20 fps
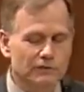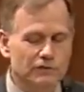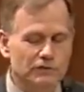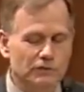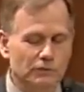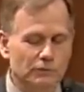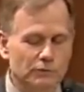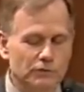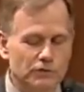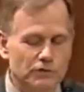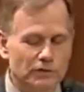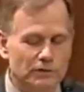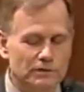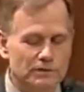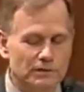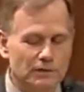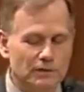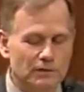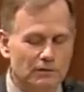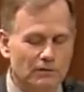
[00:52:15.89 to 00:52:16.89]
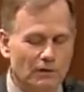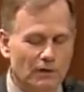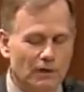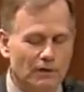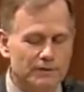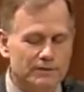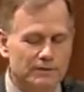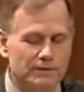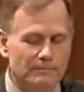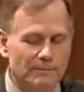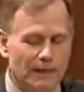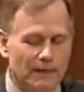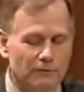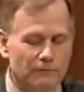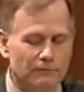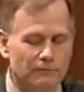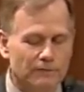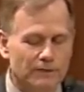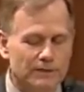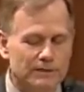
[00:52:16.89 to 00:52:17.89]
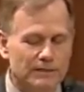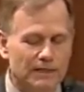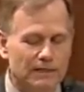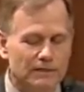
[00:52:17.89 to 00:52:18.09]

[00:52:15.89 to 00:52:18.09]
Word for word: solutions across the boundaries